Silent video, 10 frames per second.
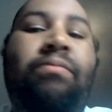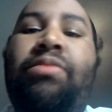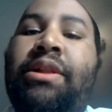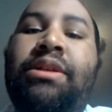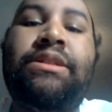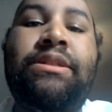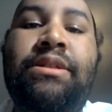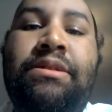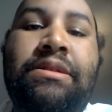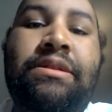Brothers and
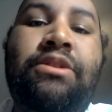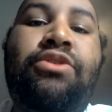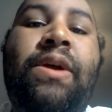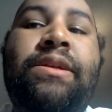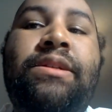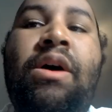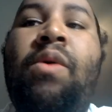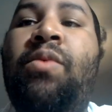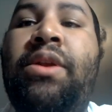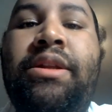sisters in Christ,
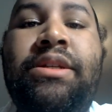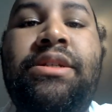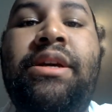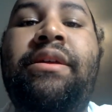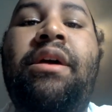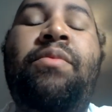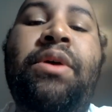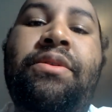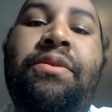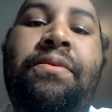I wanted to share that
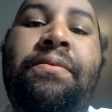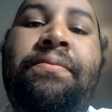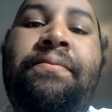with you.